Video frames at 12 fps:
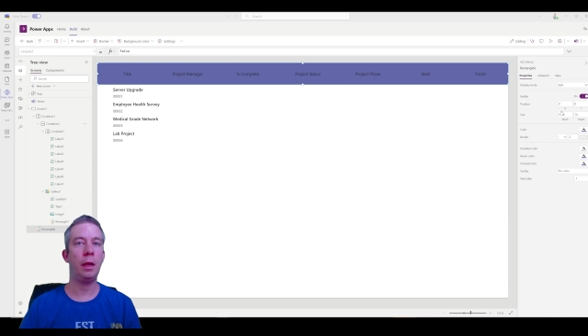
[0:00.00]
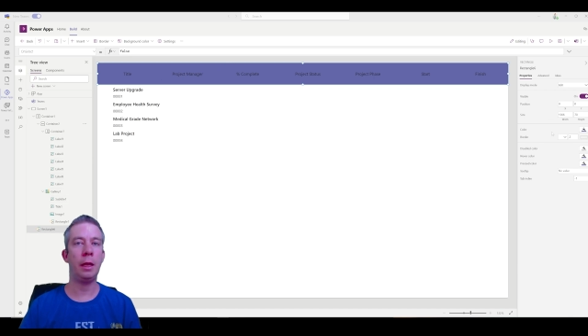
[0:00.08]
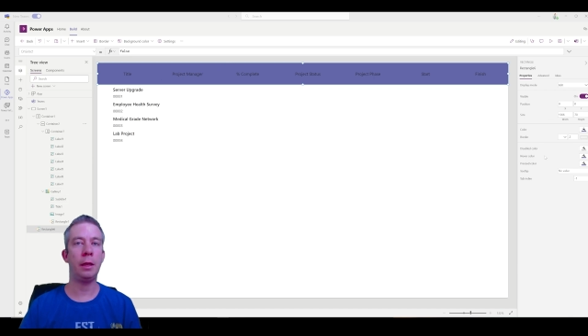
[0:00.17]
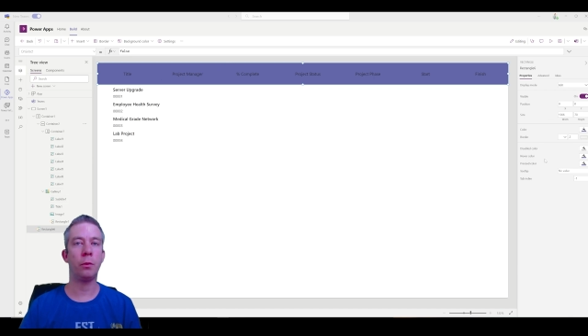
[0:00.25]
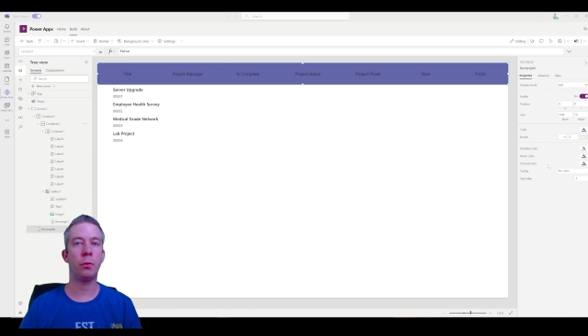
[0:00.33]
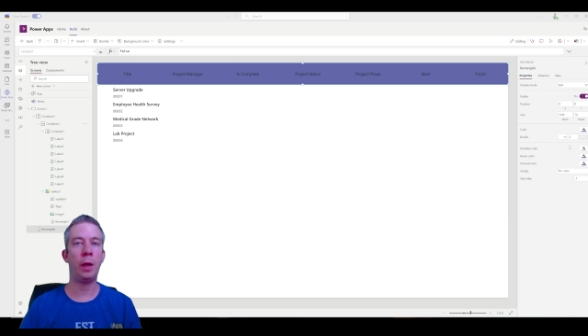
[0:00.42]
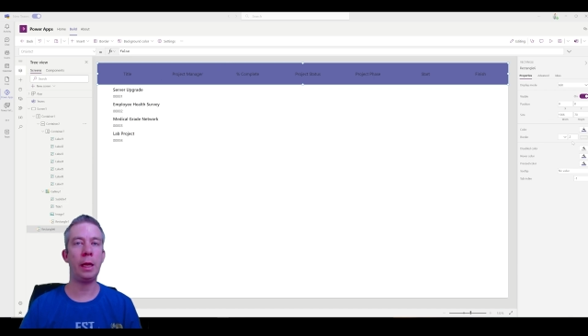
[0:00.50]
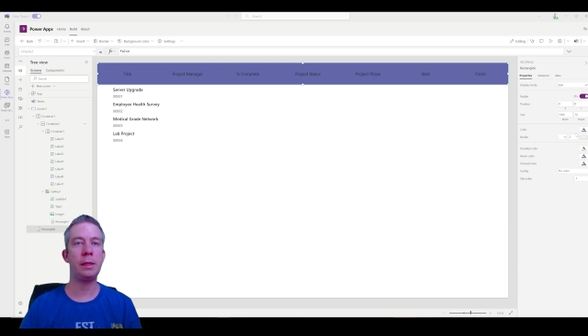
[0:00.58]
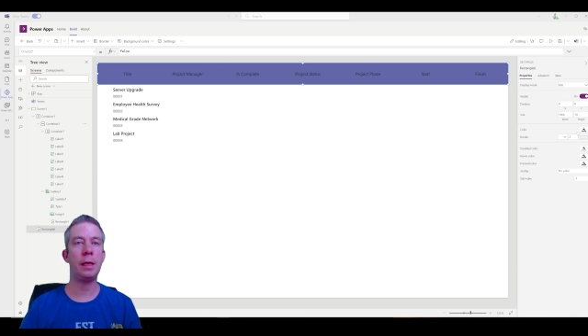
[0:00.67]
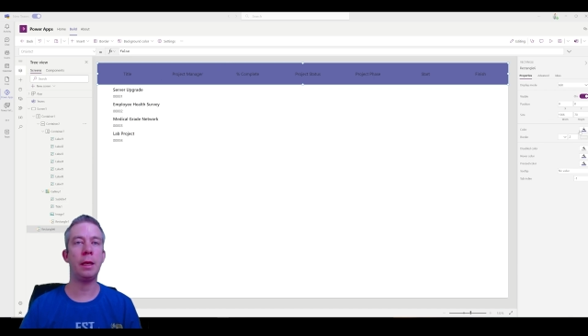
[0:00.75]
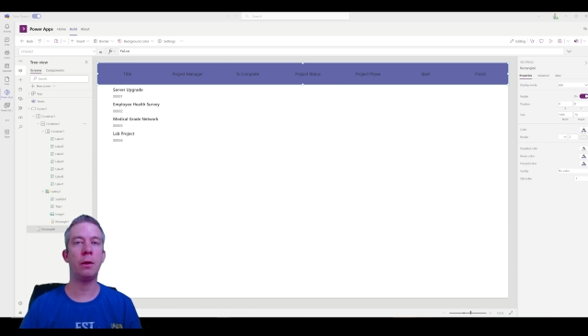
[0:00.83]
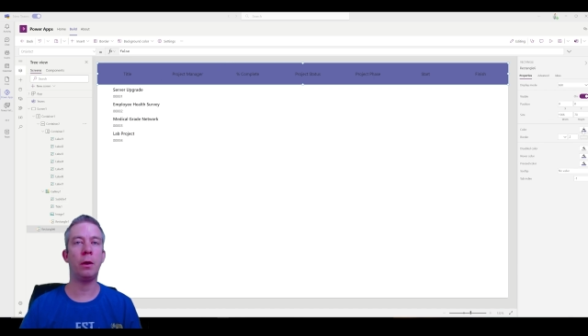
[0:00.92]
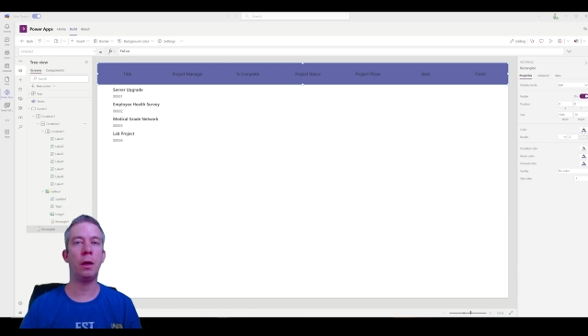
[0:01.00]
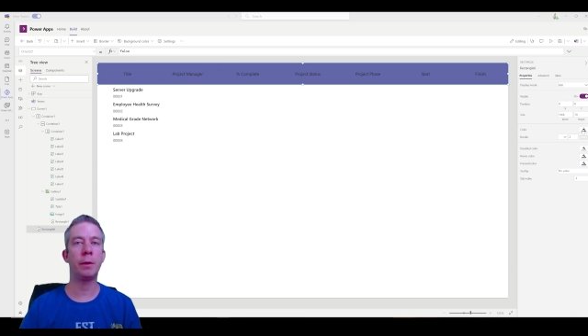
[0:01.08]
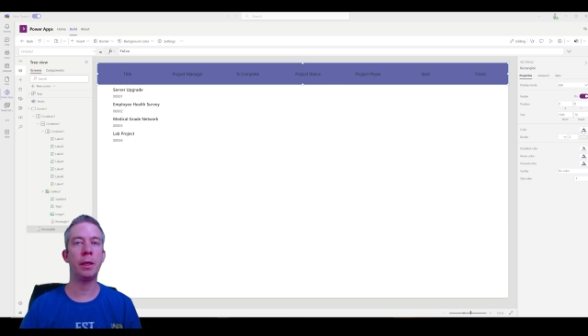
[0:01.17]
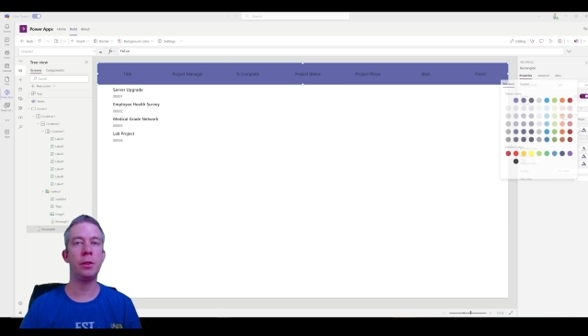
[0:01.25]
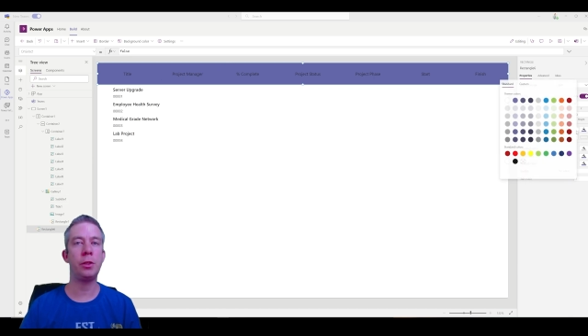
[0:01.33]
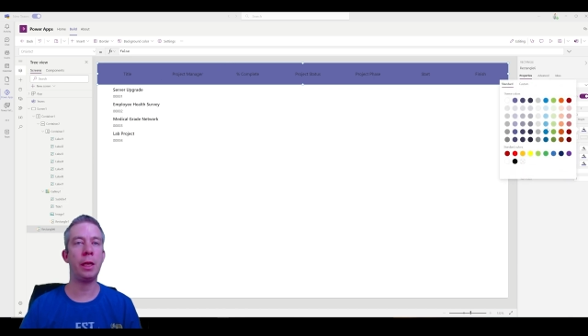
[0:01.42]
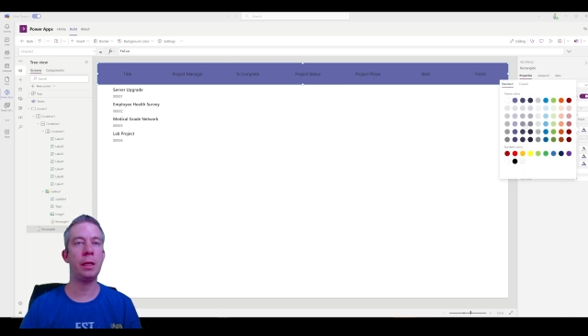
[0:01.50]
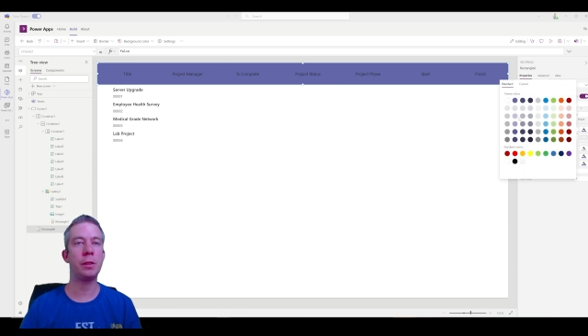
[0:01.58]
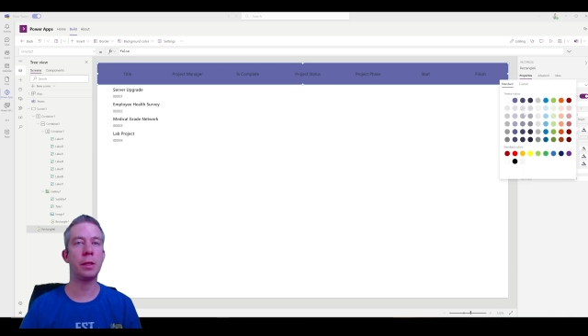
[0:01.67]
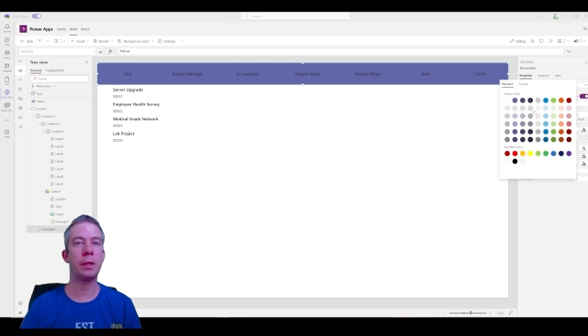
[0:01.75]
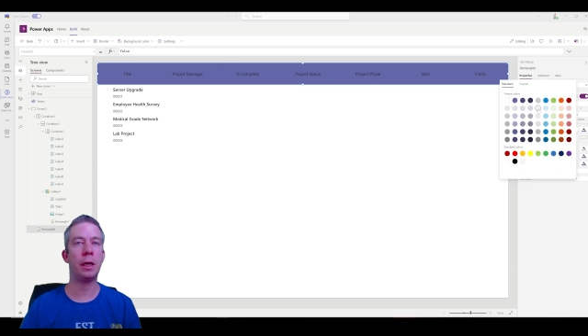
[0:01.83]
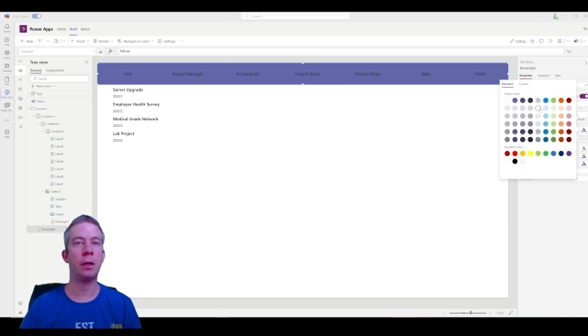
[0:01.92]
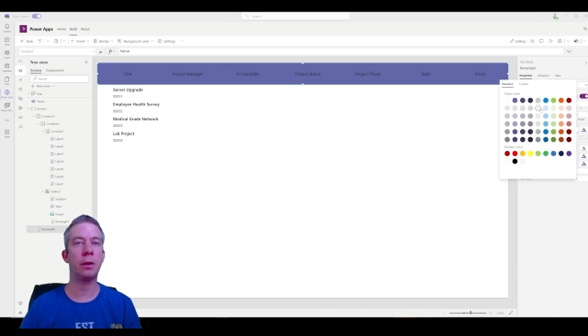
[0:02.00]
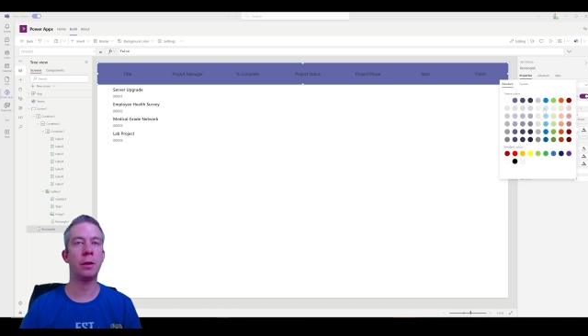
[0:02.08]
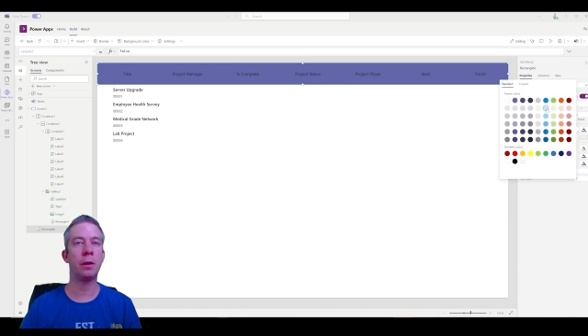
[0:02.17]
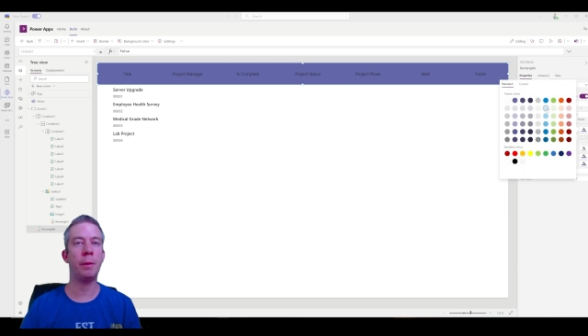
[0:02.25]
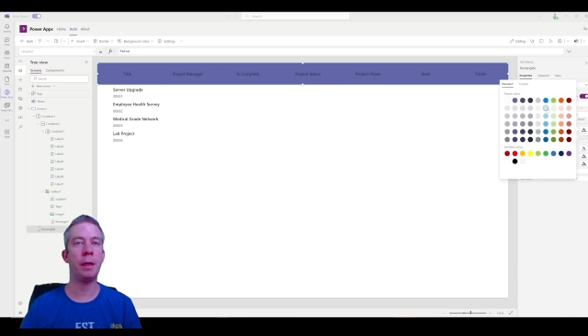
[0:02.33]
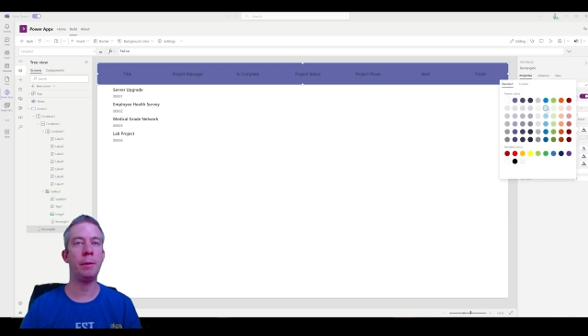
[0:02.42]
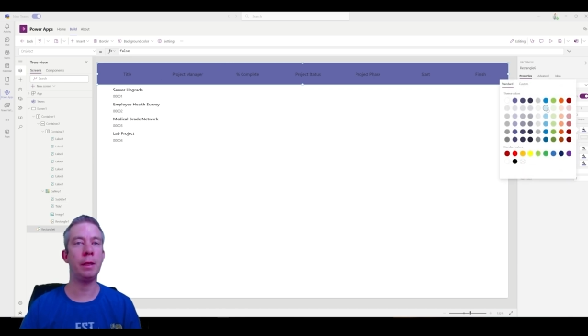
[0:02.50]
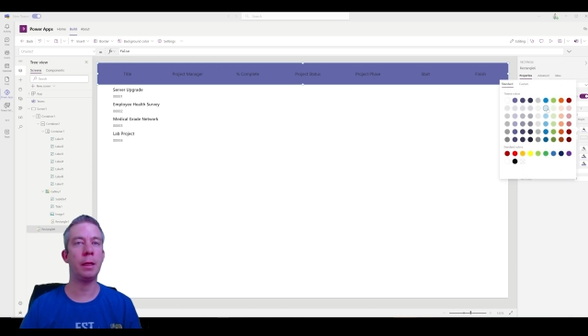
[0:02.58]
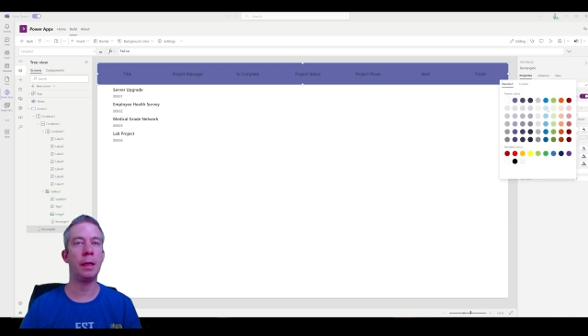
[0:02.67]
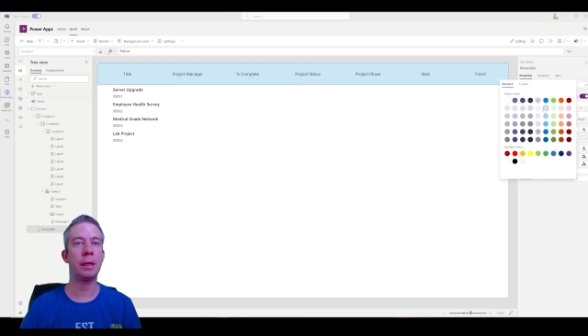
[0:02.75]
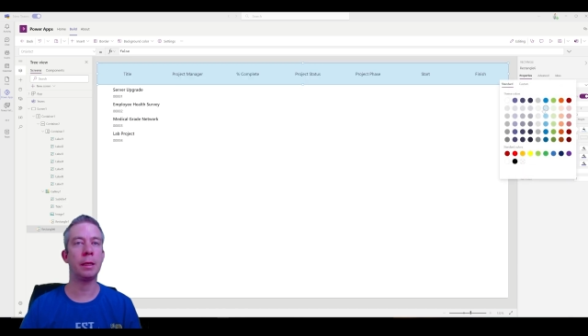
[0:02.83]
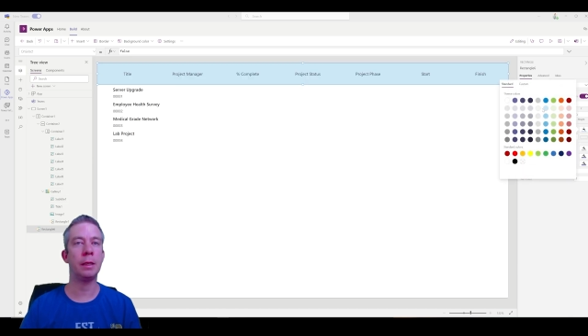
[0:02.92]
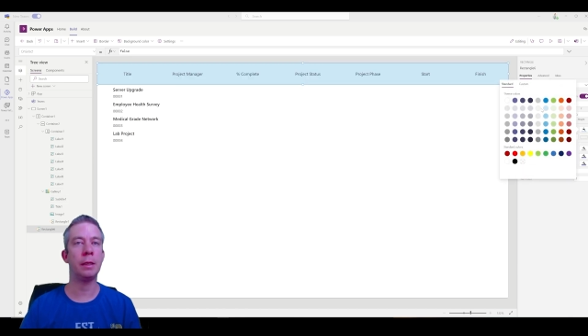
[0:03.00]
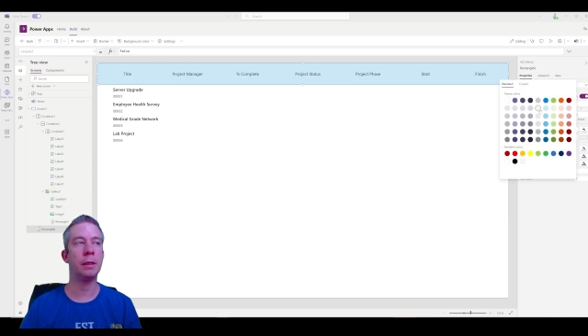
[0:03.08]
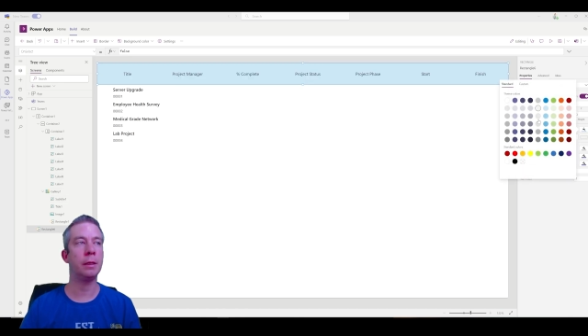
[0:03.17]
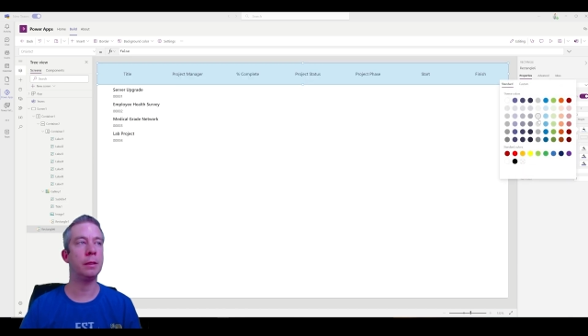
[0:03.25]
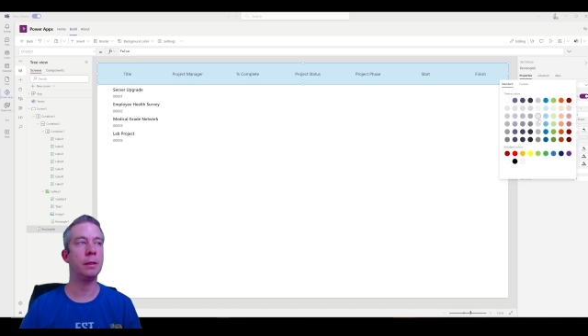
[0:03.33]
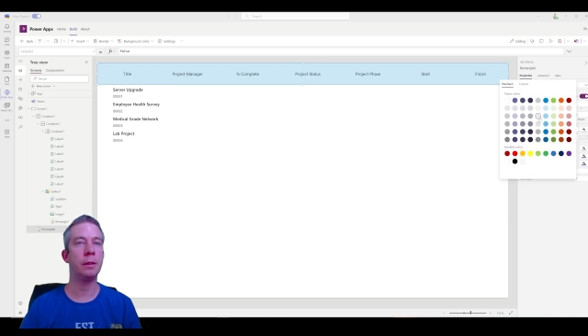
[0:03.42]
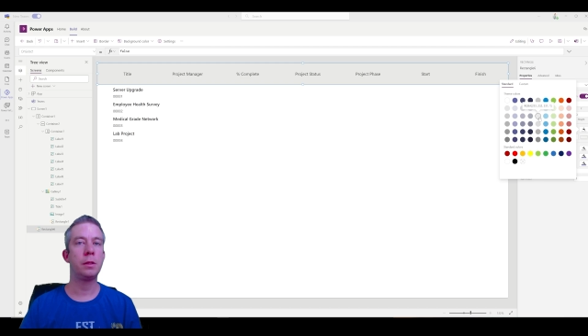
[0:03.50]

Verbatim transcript: And the rectangle, I'm going to change the color to maybe like a, uh,